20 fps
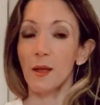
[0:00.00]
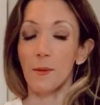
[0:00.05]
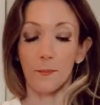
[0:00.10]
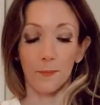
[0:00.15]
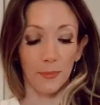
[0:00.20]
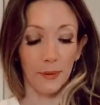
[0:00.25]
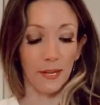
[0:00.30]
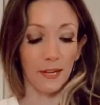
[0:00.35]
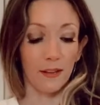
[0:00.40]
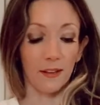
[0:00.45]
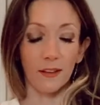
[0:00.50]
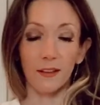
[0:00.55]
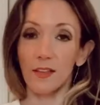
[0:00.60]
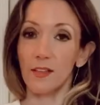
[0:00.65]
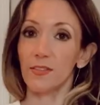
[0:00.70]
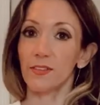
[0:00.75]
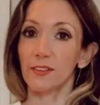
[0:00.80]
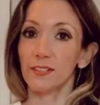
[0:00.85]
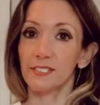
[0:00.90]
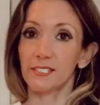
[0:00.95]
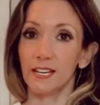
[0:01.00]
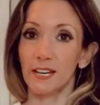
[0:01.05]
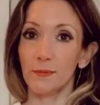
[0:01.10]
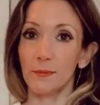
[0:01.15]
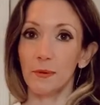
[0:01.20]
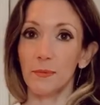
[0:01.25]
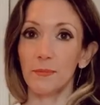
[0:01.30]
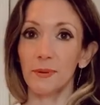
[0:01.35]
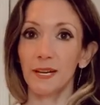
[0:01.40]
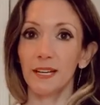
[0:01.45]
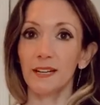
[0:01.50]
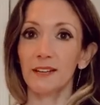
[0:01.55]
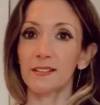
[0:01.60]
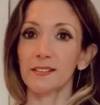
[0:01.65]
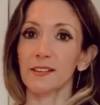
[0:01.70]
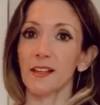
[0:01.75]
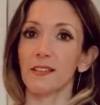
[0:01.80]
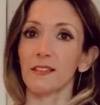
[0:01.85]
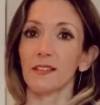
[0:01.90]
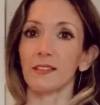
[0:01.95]
be the statement piece
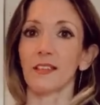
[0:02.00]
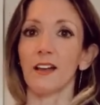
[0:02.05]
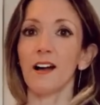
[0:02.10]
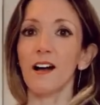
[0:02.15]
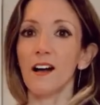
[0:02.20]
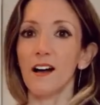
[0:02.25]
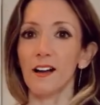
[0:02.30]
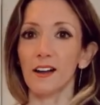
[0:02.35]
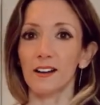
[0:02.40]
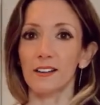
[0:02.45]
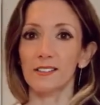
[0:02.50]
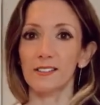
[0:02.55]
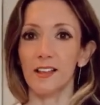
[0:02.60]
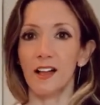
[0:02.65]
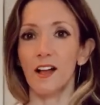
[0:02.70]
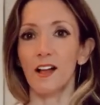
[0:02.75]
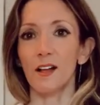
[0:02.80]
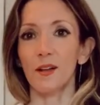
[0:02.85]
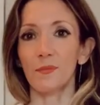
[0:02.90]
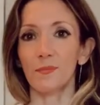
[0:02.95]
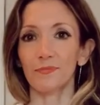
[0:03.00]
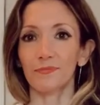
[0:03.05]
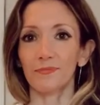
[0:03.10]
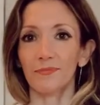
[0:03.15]
and then the Uggs um,